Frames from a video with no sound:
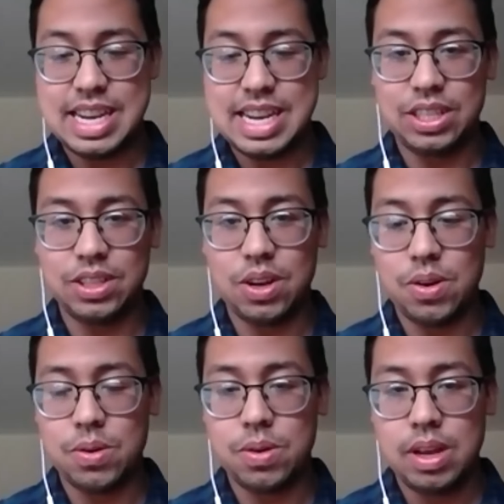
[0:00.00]

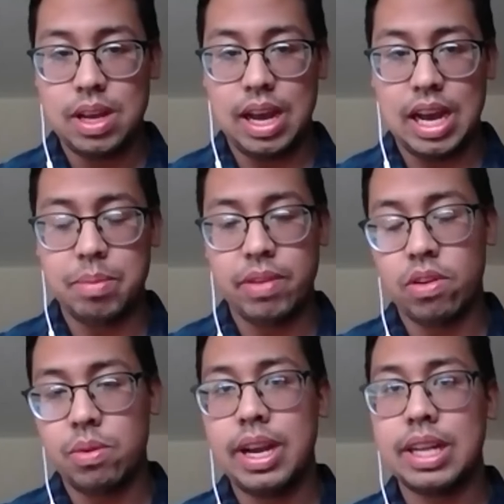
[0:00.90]
So
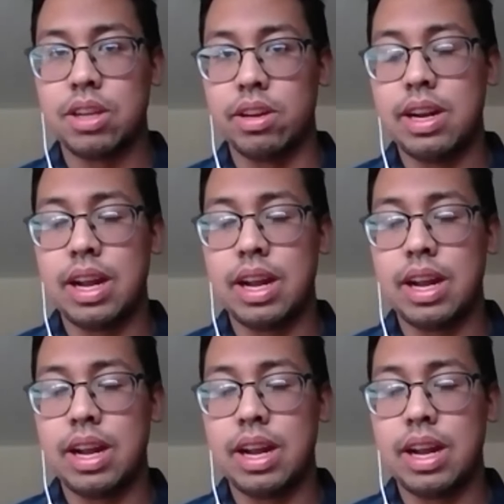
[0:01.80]
before we get started,